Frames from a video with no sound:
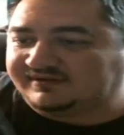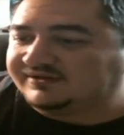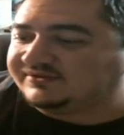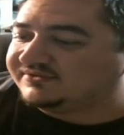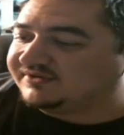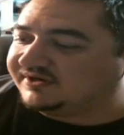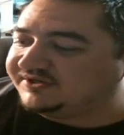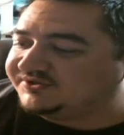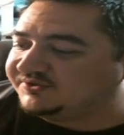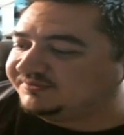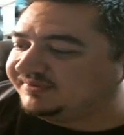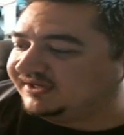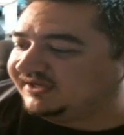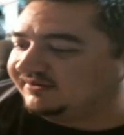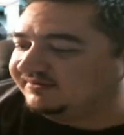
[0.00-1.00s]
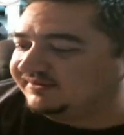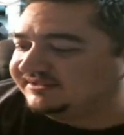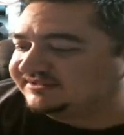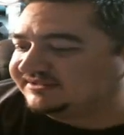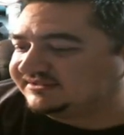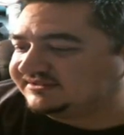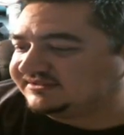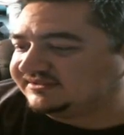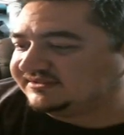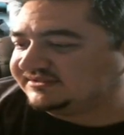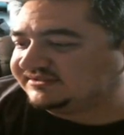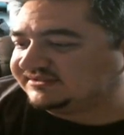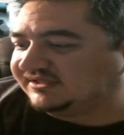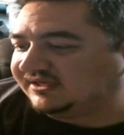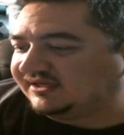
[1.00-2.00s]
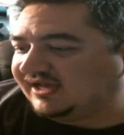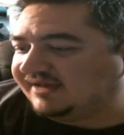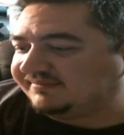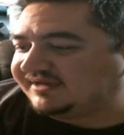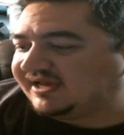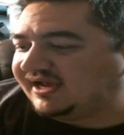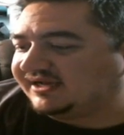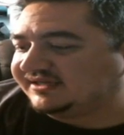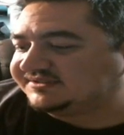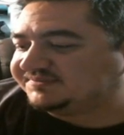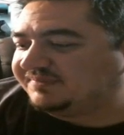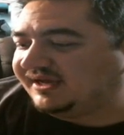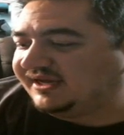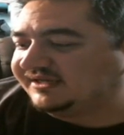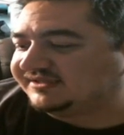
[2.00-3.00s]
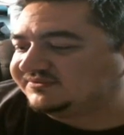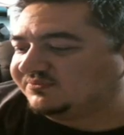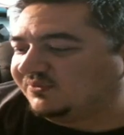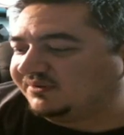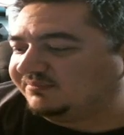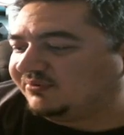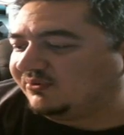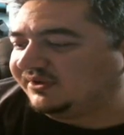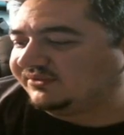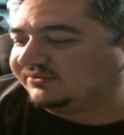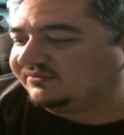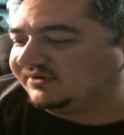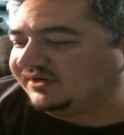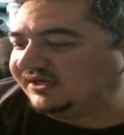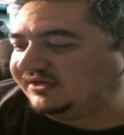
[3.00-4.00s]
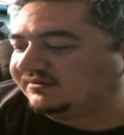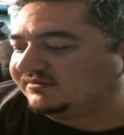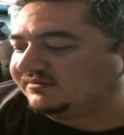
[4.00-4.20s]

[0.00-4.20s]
32-bit, what is this? This is the MKS base 1.3.